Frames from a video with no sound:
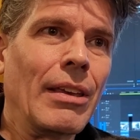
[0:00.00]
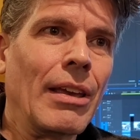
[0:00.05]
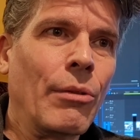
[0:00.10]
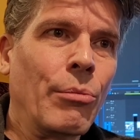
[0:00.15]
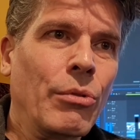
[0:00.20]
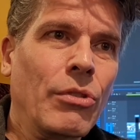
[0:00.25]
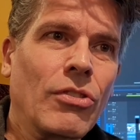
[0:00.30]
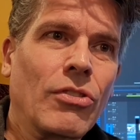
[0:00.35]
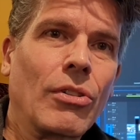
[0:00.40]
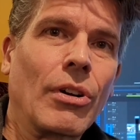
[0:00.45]
it
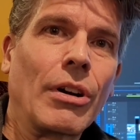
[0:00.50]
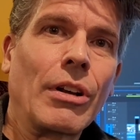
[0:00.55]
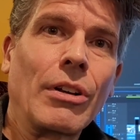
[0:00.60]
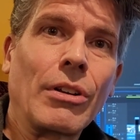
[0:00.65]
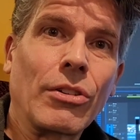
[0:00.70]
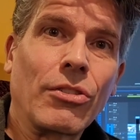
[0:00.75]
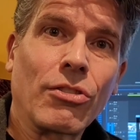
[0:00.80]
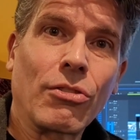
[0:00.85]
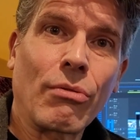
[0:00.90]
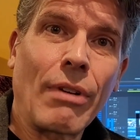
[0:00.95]
was starting
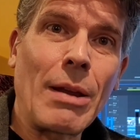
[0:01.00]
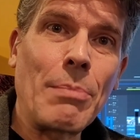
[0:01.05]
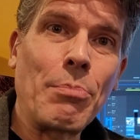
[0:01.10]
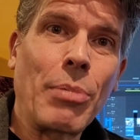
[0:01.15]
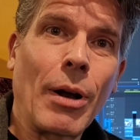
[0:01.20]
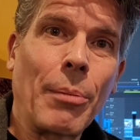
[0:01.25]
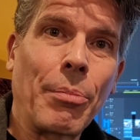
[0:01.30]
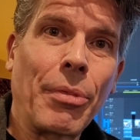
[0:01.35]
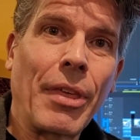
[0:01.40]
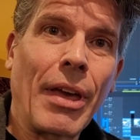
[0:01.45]
to scrape
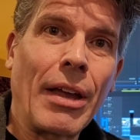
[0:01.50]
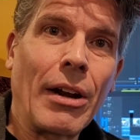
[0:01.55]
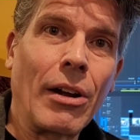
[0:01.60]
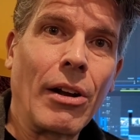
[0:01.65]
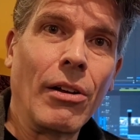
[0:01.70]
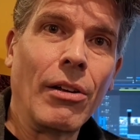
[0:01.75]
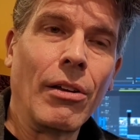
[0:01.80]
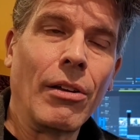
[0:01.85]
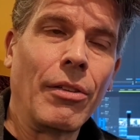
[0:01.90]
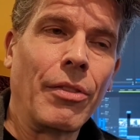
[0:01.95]
up
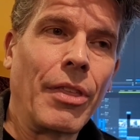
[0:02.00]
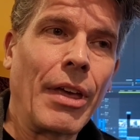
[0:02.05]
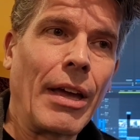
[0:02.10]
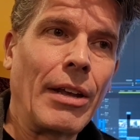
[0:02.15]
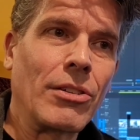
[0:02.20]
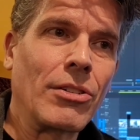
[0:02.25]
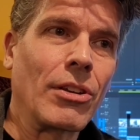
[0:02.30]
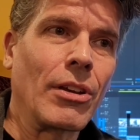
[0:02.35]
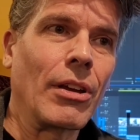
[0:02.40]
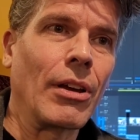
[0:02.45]

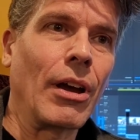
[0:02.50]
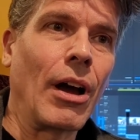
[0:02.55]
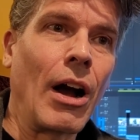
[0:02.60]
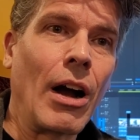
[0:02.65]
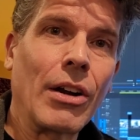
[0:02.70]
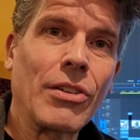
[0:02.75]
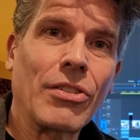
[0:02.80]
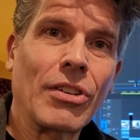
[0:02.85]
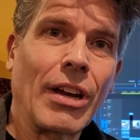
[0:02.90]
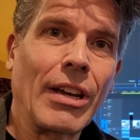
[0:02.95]
that
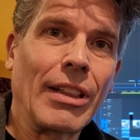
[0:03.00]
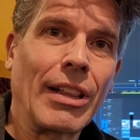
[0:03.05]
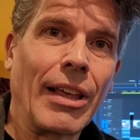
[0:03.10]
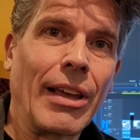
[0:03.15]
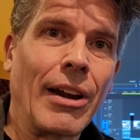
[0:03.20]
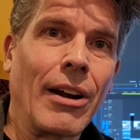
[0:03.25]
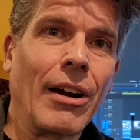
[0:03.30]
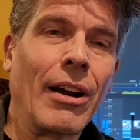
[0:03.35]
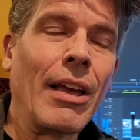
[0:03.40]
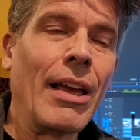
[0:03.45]
oxide
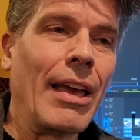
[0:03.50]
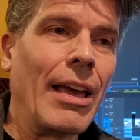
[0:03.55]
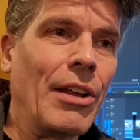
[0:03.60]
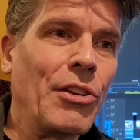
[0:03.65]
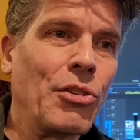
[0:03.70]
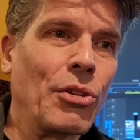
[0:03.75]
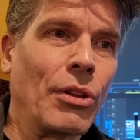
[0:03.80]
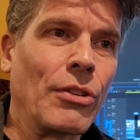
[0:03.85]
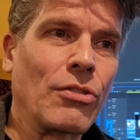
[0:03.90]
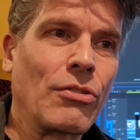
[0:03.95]
layer
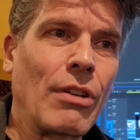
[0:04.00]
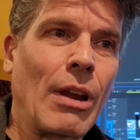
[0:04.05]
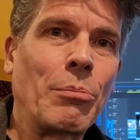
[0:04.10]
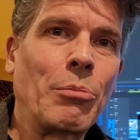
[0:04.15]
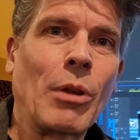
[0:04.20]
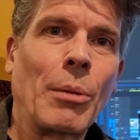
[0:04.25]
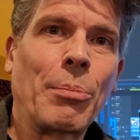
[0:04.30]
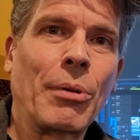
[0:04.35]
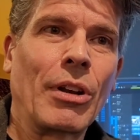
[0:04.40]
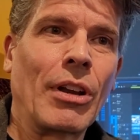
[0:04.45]
until it
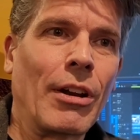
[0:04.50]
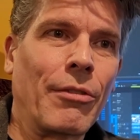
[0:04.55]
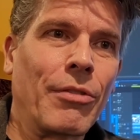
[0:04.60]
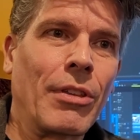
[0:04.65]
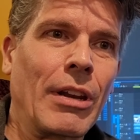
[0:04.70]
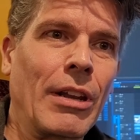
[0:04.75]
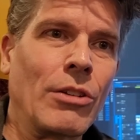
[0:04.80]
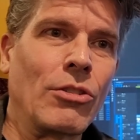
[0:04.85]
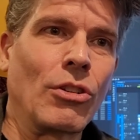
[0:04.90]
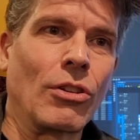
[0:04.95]
scraped up enough
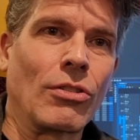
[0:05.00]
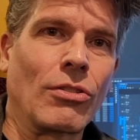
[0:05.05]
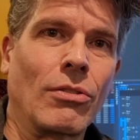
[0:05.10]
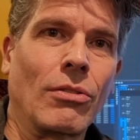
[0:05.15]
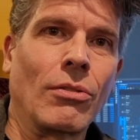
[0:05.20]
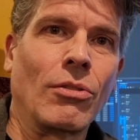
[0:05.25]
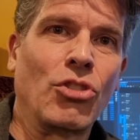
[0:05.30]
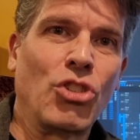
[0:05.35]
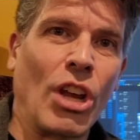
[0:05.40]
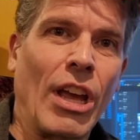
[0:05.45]
that it
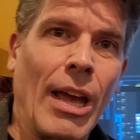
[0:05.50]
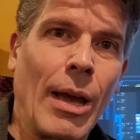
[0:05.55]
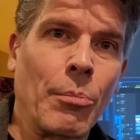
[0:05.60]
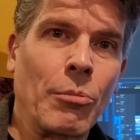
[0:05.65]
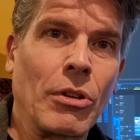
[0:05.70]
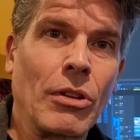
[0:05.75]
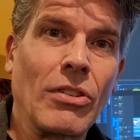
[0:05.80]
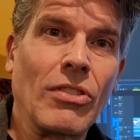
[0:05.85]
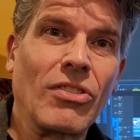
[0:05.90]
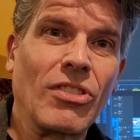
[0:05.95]
just
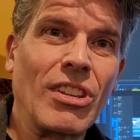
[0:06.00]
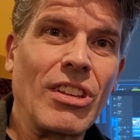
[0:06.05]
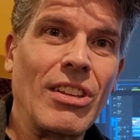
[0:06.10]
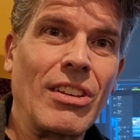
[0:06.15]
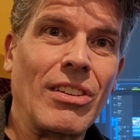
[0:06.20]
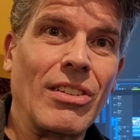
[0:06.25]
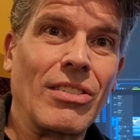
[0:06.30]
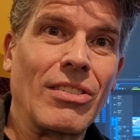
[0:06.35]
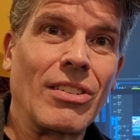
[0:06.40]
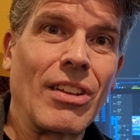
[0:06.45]
jammed and
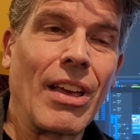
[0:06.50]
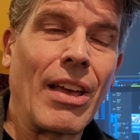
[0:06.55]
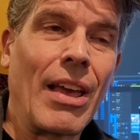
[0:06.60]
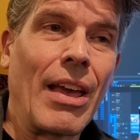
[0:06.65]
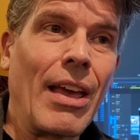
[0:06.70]
seized.